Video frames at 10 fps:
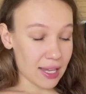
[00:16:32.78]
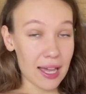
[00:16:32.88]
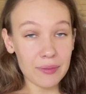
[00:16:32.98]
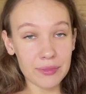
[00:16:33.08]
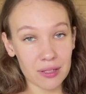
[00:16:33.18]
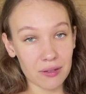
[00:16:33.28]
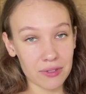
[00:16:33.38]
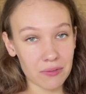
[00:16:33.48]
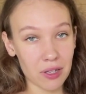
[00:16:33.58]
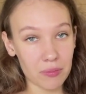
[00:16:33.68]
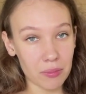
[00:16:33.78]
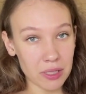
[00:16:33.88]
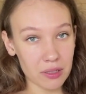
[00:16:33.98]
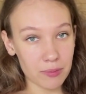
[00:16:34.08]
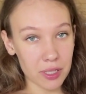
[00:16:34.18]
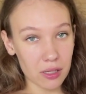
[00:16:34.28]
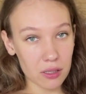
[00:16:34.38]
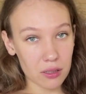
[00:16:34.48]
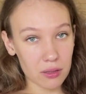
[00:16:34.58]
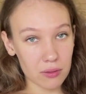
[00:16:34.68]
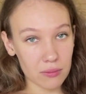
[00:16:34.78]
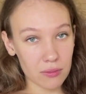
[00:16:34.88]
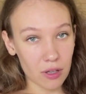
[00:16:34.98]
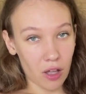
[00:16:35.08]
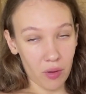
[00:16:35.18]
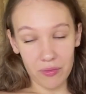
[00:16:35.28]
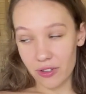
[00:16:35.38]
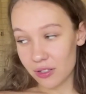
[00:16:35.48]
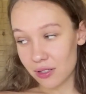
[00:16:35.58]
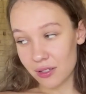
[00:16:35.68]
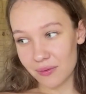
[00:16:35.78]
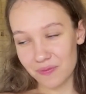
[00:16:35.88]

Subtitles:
I'm self-development obsessed, obviously.